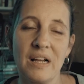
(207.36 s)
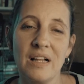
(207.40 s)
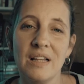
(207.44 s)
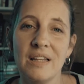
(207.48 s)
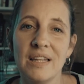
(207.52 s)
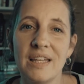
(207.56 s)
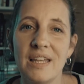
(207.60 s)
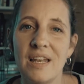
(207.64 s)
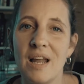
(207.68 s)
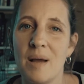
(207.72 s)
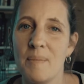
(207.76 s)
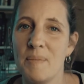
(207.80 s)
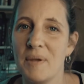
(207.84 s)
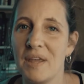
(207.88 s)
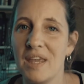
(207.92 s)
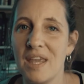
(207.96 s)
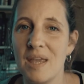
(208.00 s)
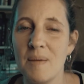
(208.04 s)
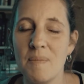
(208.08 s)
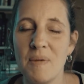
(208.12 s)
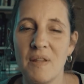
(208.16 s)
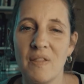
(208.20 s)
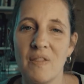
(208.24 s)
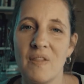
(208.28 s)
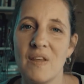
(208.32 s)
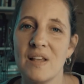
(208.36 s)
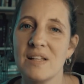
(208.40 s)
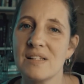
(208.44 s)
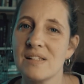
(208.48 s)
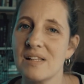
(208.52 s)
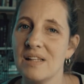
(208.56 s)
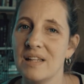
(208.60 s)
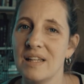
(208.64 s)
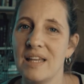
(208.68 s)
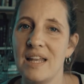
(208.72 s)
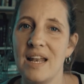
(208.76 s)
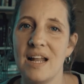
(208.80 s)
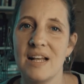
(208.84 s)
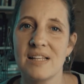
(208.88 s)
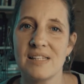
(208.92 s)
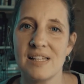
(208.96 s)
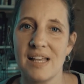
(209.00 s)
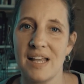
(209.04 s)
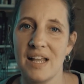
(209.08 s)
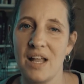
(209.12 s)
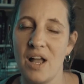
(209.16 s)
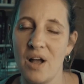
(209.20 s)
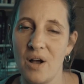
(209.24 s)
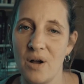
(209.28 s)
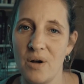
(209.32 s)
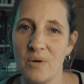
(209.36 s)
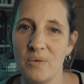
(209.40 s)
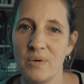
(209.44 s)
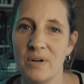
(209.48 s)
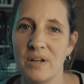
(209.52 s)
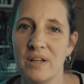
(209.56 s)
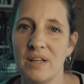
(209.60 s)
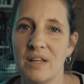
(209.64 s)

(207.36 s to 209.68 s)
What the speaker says: cleanup and keeping things clean as I go.